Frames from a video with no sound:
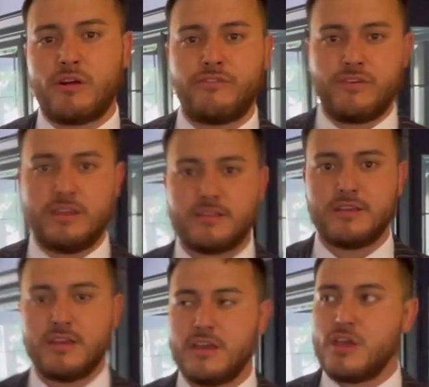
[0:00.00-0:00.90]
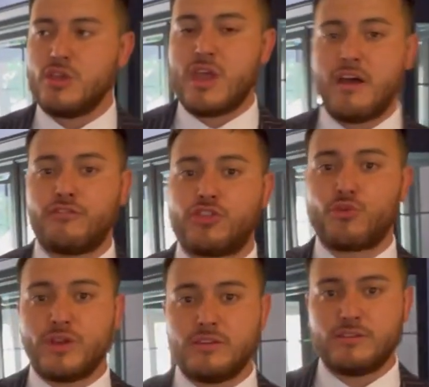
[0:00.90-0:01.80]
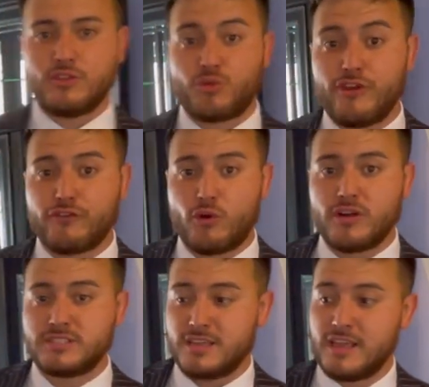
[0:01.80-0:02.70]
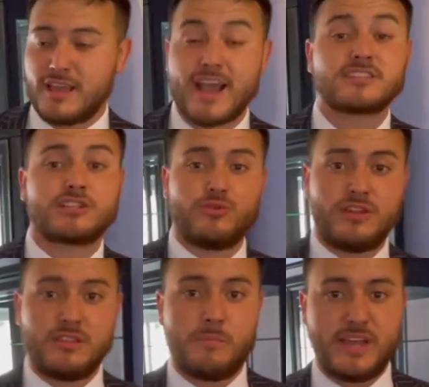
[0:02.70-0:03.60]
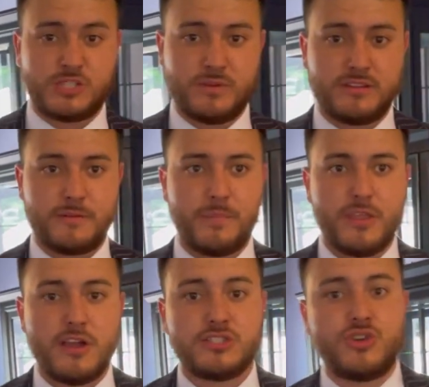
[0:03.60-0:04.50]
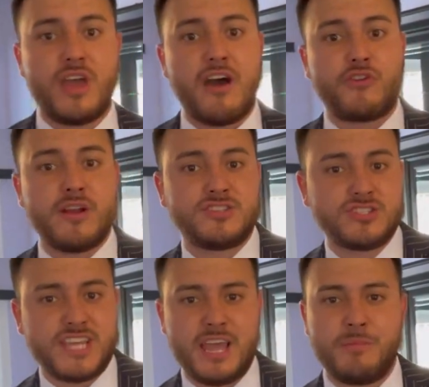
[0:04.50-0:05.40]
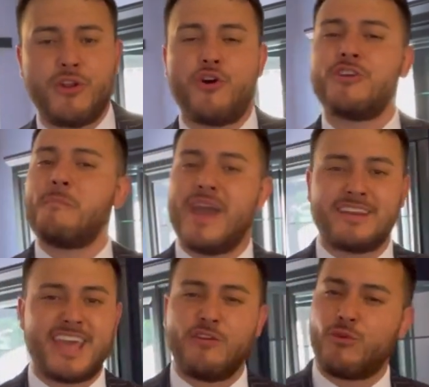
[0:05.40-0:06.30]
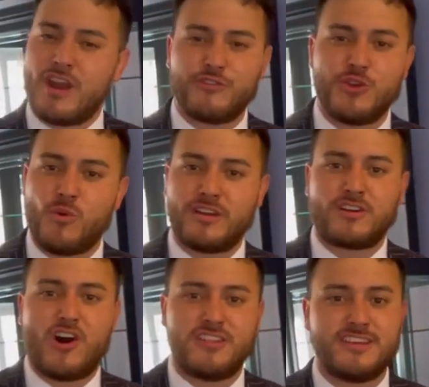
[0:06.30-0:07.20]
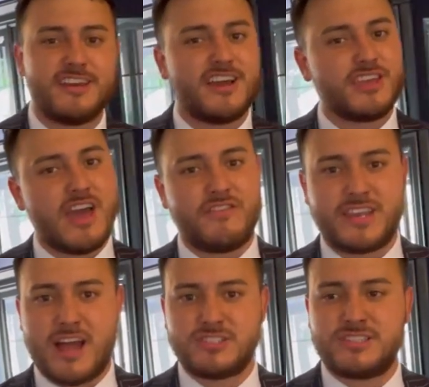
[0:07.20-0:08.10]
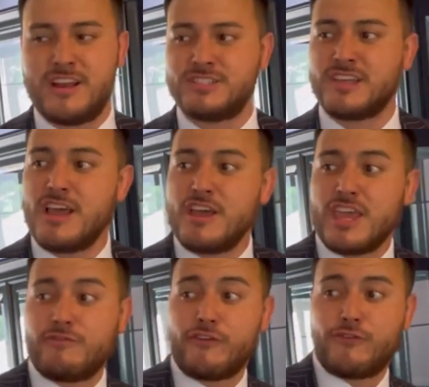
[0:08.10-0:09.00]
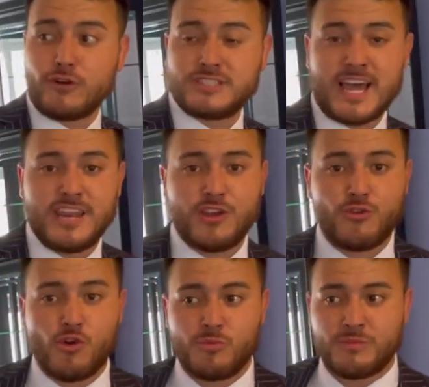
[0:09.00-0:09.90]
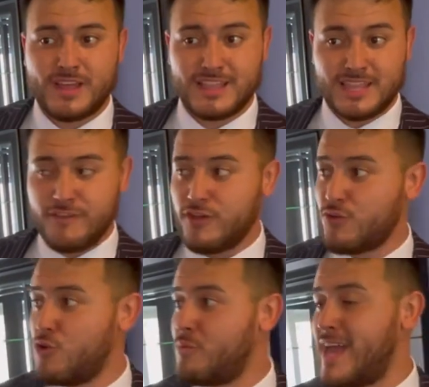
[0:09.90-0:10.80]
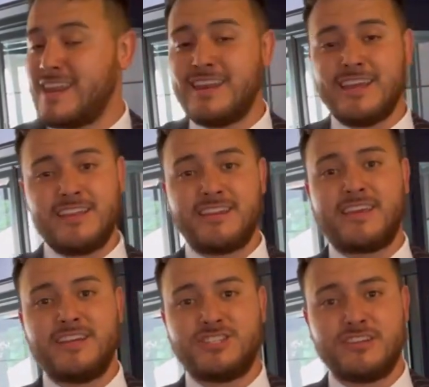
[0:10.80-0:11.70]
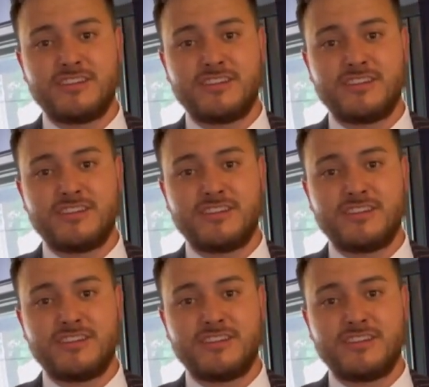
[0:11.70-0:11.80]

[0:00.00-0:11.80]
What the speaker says: feet. You have three floors, excluding the basement. So you have your entertainment or your man cave, whatever you want to call it, you have it downstairs. You have a full dining room, living room, and an eating kitchen.